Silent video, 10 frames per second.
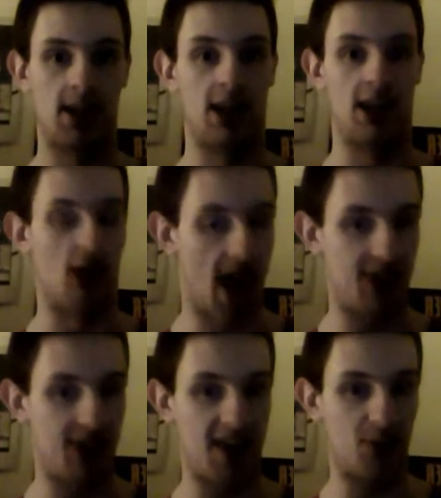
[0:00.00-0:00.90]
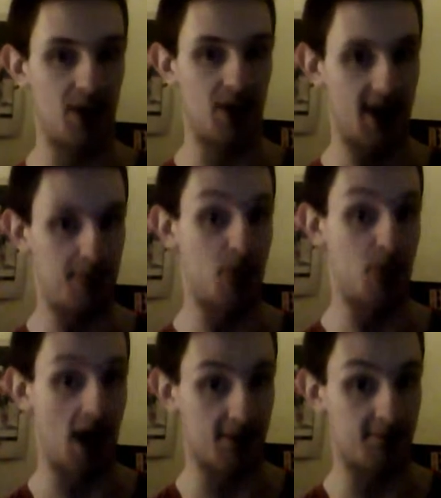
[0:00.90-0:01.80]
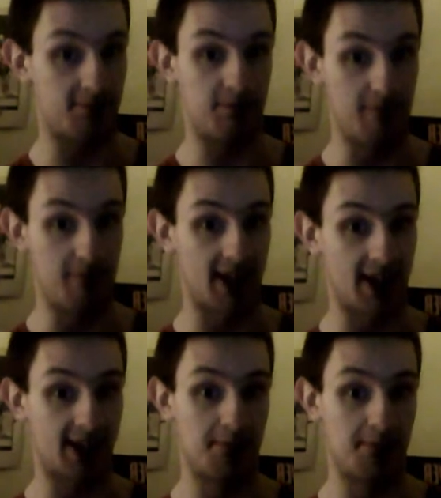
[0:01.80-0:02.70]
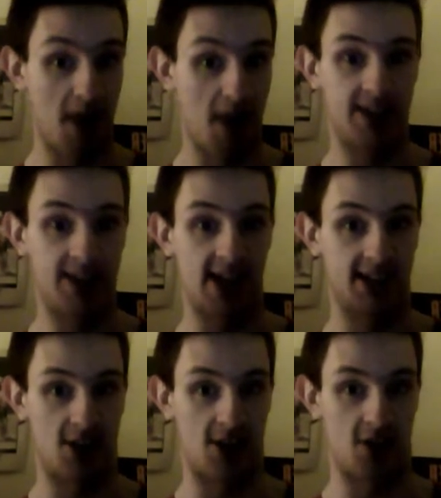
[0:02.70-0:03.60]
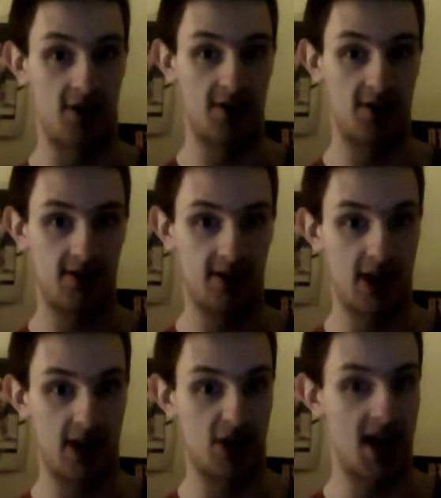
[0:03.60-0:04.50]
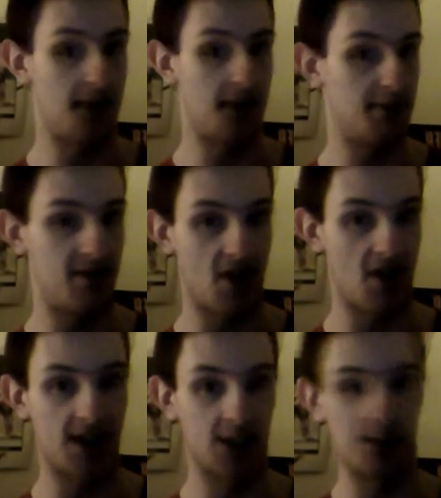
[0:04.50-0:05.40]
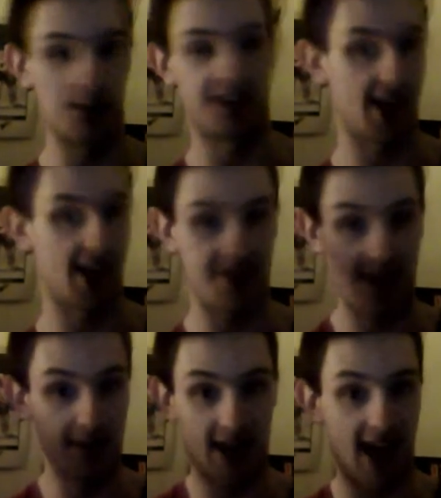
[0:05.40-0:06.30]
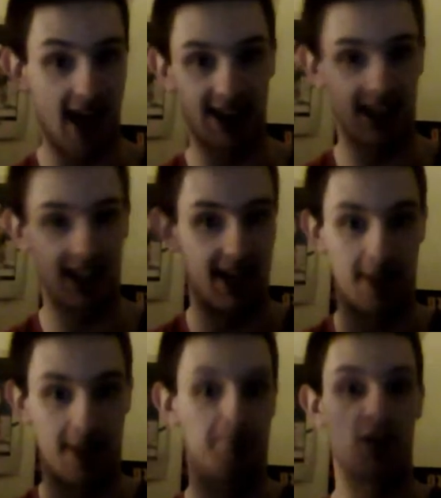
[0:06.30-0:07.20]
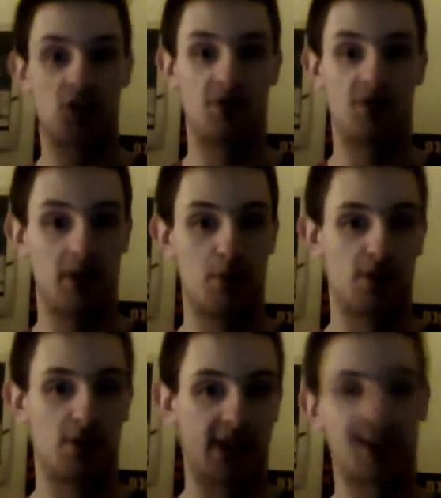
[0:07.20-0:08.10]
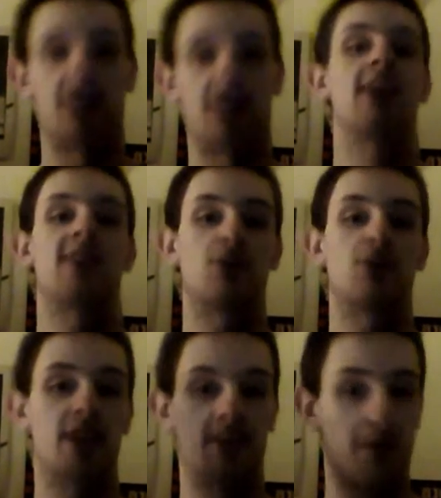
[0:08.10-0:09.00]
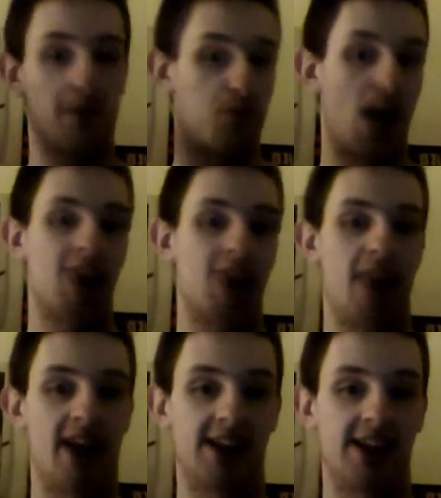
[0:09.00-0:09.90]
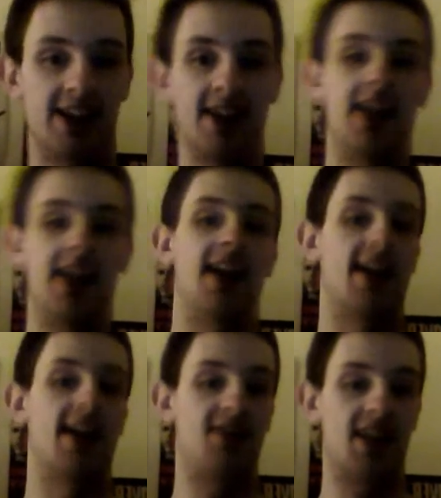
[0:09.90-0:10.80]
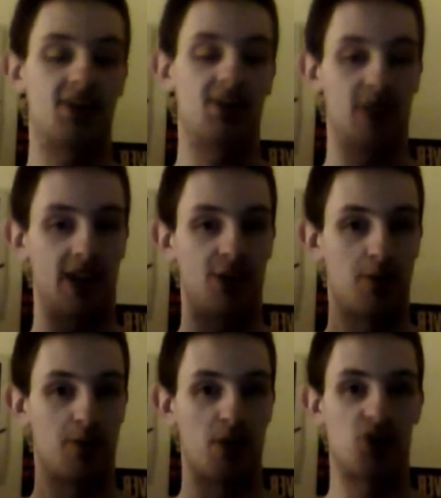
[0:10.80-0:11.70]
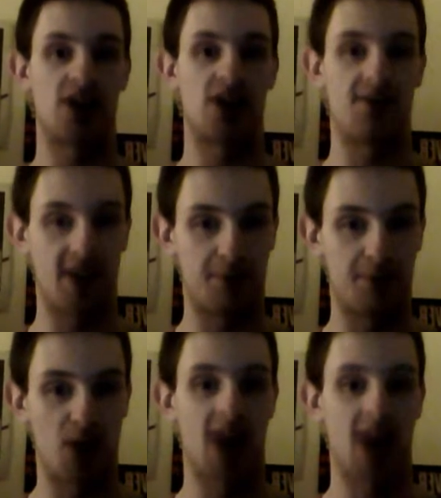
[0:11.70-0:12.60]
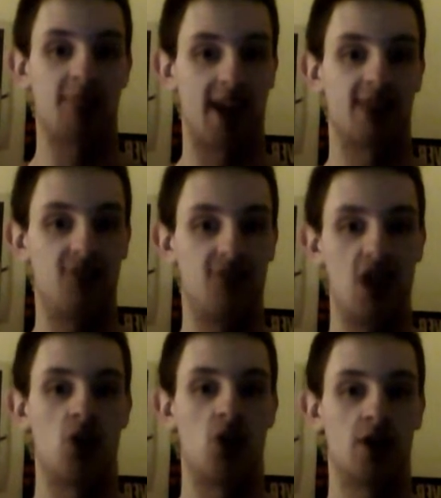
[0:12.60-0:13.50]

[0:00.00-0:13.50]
Now, I think we need pragmatic politics here. Okay, I'm going to be very clear about that. I think I'm going to isolate a bunch of liberals out there. I think we need to be pragmatic, and I think we need to approach stuff at a pragmatic view.